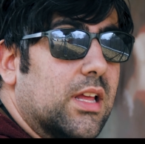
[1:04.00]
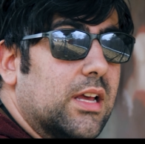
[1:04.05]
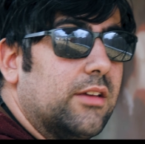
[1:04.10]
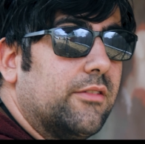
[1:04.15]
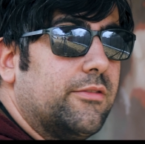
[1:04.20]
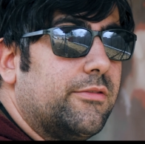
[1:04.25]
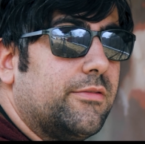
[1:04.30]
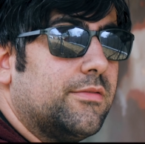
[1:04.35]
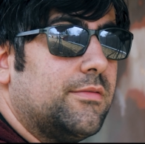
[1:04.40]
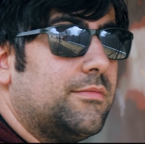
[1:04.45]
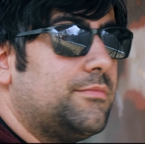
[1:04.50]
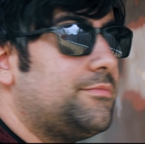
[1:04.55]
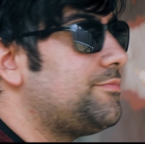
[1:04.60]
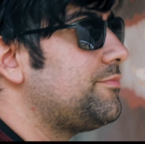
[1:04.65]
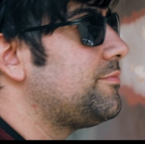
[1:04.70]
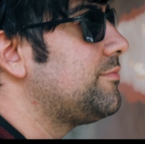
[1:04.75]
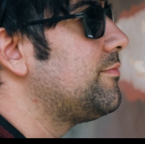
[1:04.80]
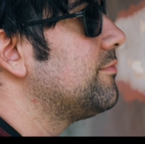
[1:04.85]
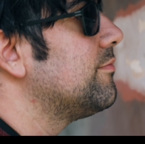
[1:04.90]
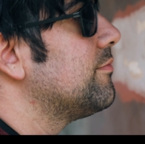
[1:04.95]
life,
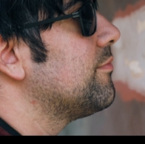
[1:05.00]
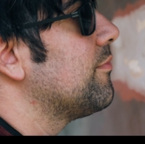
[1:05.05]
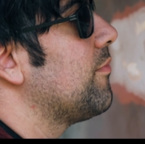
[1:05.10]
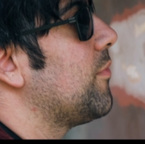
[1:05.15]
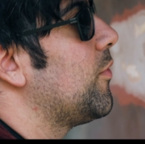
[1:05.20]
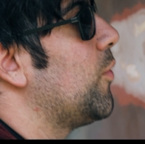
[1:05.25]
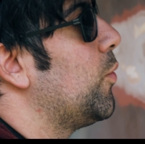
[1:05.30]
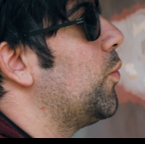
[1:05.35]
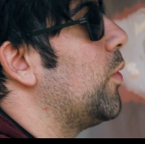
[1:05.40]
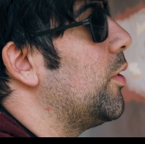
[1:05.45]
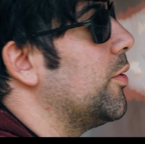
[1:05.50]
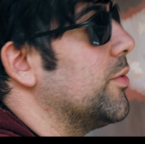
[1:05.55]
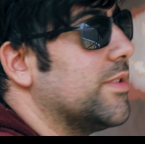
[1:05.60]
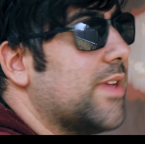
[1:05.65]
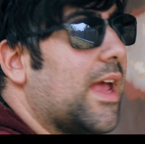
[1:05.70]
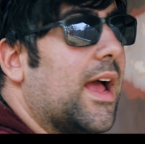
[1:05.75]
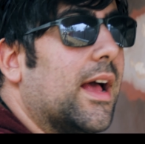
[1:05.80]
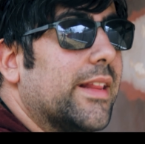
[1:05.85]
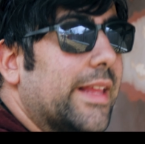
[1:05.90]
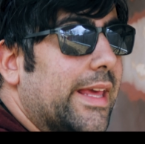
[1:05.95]
when it
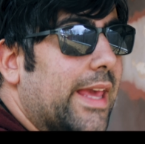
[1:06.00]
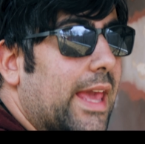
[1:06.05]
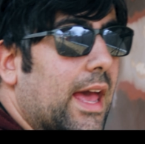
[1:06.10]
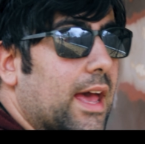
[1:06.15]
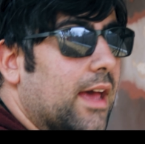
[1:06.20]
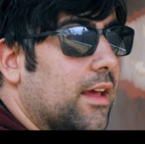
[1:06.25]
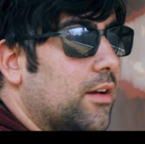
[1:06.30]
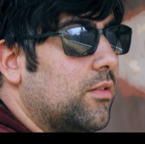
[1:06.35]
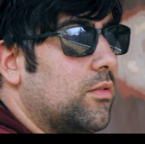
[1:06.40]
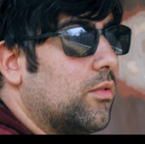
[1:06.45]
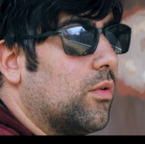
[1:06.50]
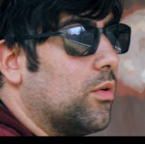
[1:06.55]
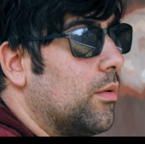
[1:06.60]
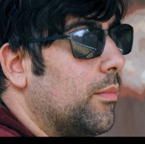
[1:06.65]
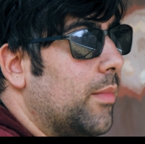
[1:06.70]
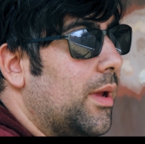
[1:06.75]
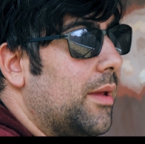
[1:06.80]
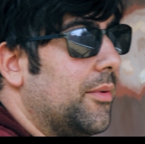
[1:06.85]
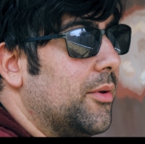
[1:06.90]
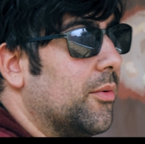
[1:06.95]
was Alley Cat,
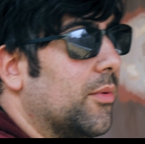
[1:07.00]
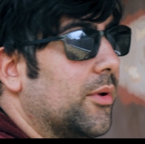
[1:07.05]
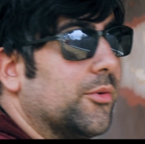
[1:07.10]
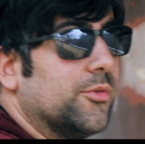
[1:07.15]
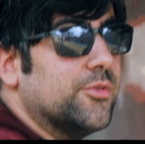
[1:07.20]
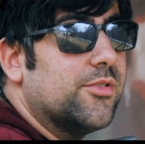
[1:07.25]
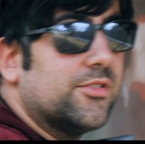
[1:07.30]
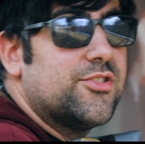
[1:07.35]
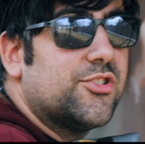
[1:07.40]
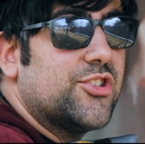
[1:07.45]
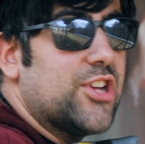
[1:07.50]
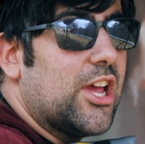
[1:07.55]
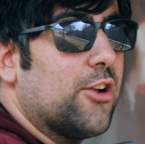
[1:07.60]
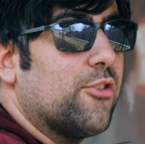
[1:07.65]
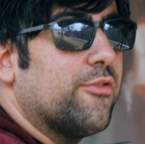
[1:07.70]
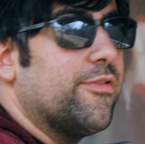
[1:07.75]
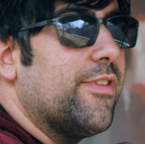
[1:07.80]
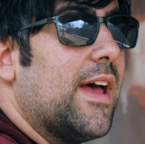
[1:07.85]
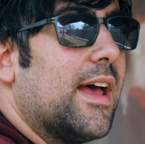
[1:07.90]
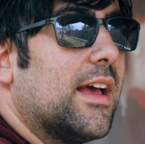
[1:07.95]
or maybe when it was
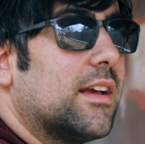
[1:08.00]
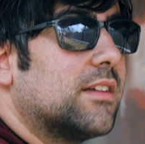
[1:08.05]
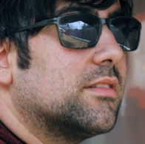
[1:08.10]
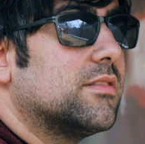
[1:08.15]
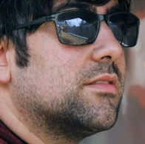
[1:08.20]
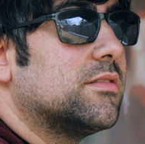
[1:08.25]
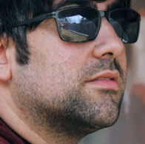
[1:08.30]
Shadowfax,